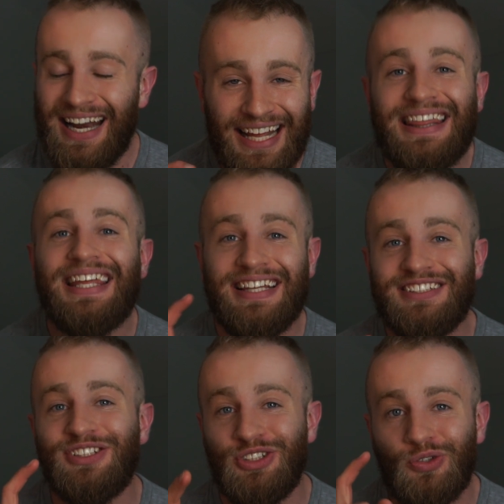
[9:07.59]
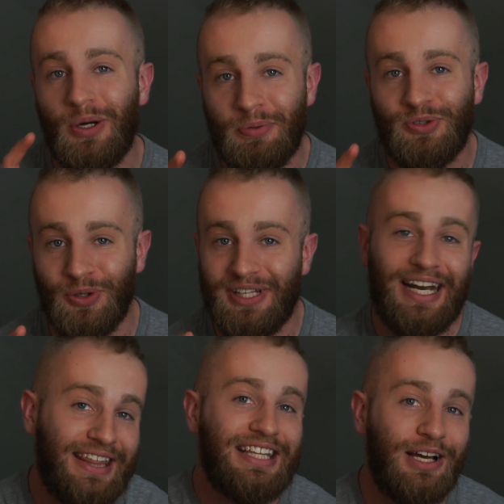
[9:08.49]
and I think this is scriptural, that
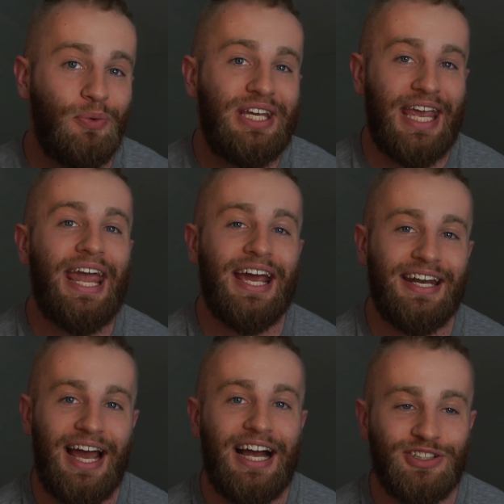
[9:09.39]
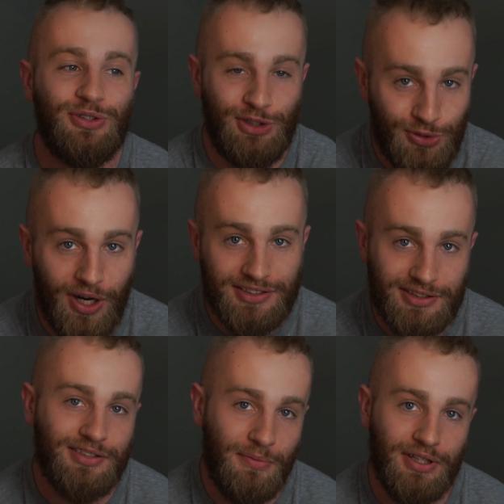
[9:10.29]
I think that we can actually
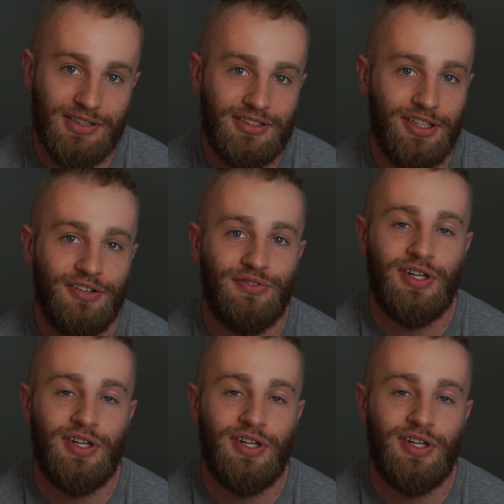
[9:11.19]
trust some of this stuff.